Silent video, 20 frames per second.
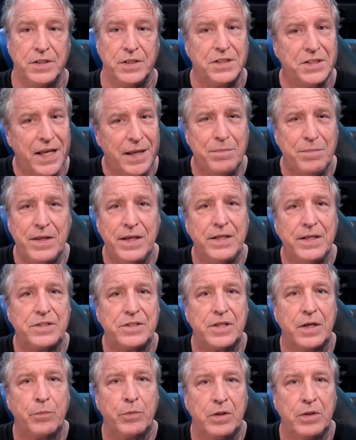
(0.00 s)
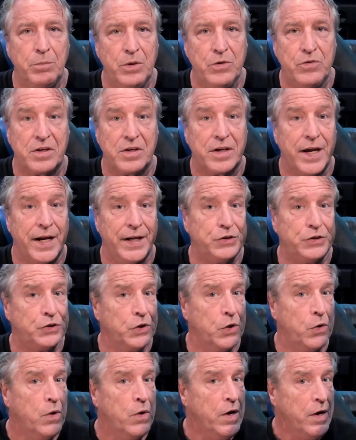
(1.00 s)
The same thing is done with the music guys.
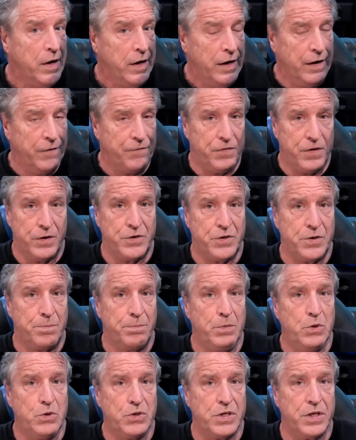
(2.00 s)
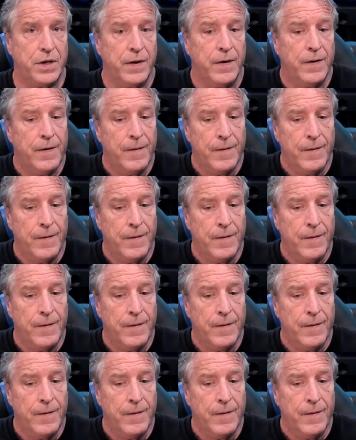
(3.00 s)
So if there's a music